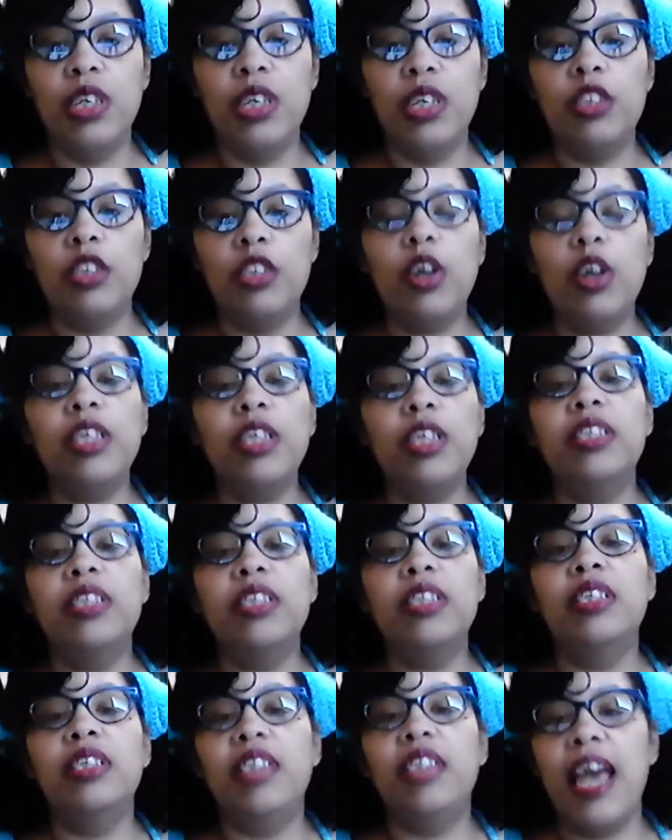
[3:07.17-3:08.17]
Charlotte is
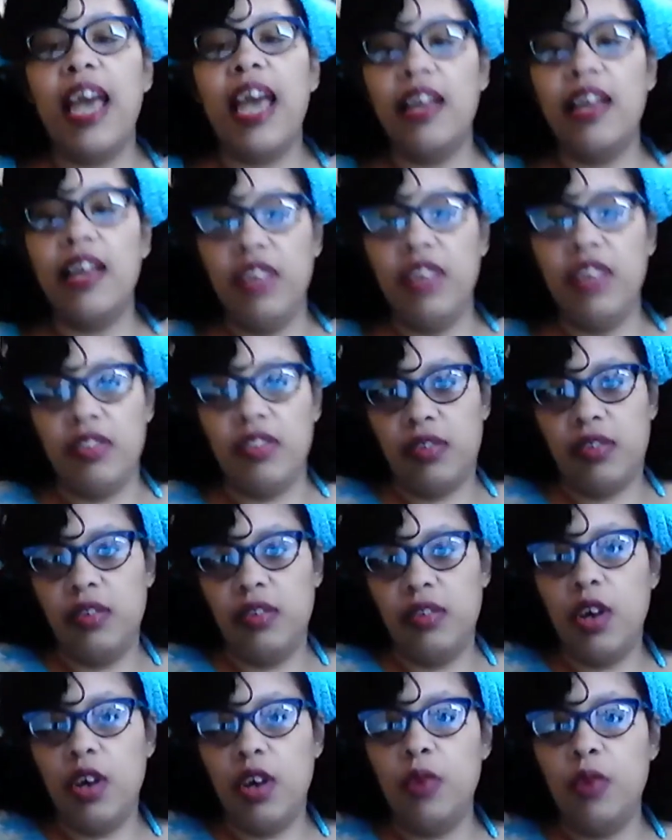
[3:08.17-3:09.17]
the town that's,
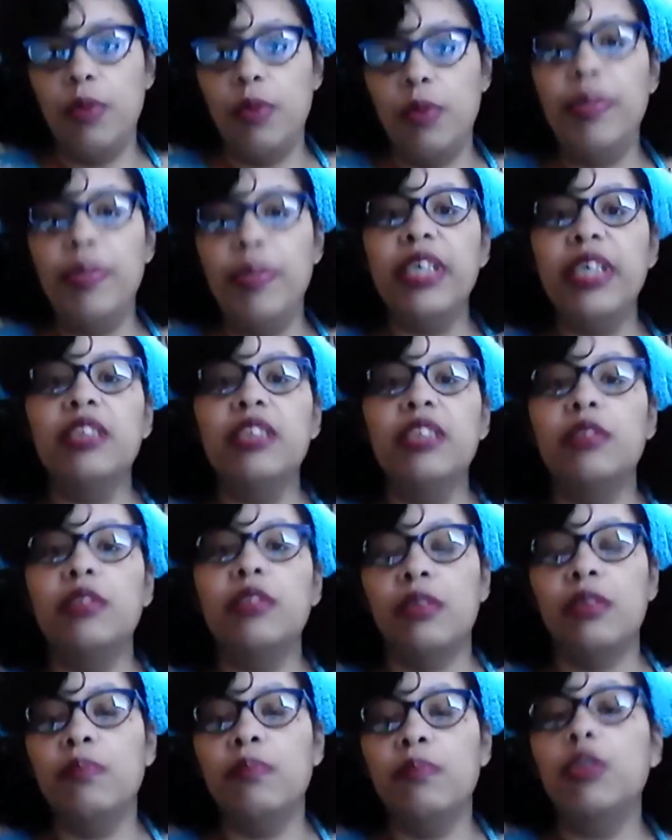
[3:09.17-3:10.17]
the biggest
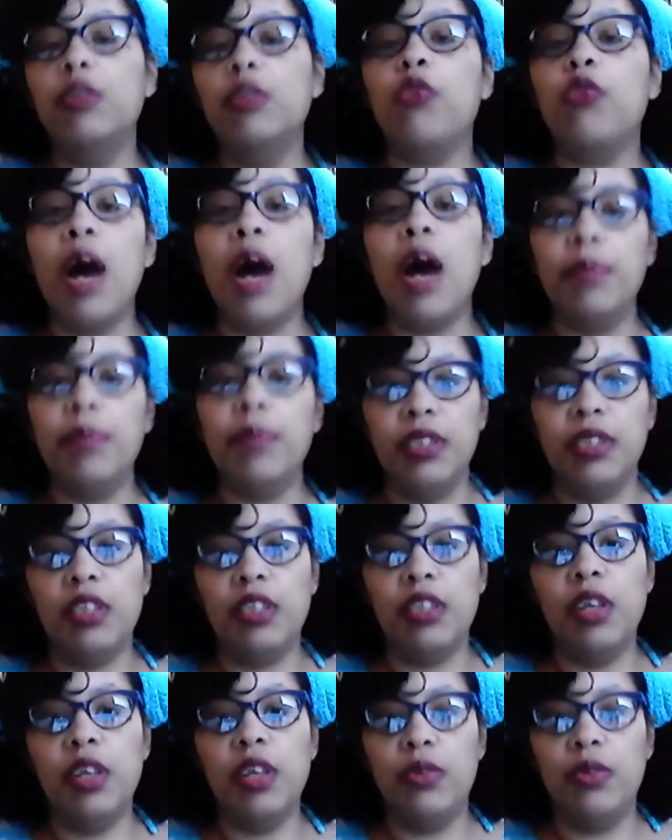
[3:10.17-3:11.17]
metropolis
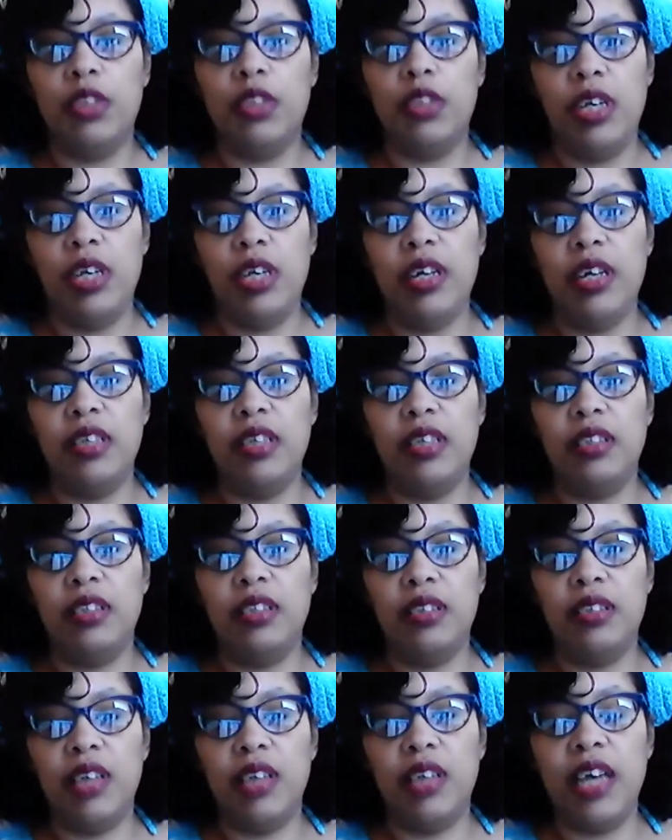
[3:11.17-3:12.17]
close to us,